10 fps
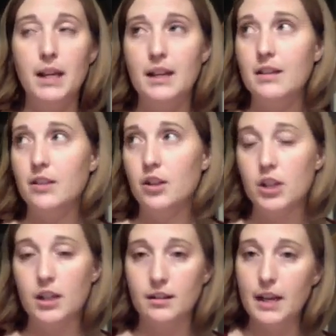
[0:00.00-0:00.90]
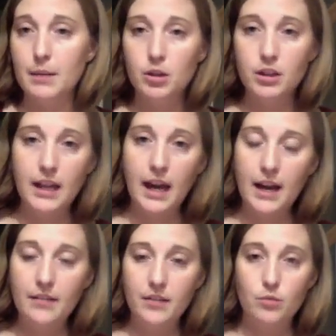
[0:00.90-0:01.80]
There's a neighborhood
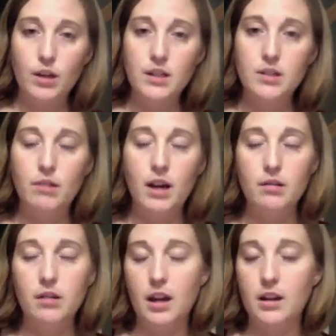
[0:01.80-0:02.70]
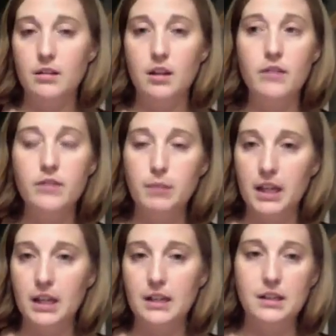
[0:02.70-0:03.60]
cat that runs around and loves my kids.